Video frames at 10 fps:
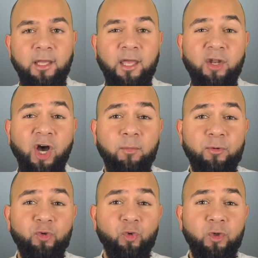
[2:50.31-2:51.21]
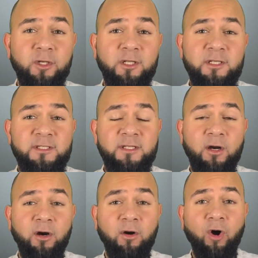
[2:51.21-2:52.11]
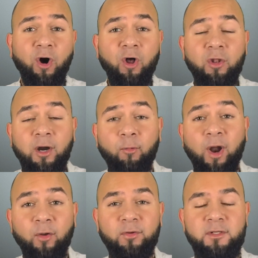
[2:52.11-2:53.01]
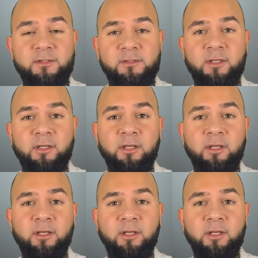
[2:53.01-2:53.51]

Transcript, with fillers: And opportunities are all around us.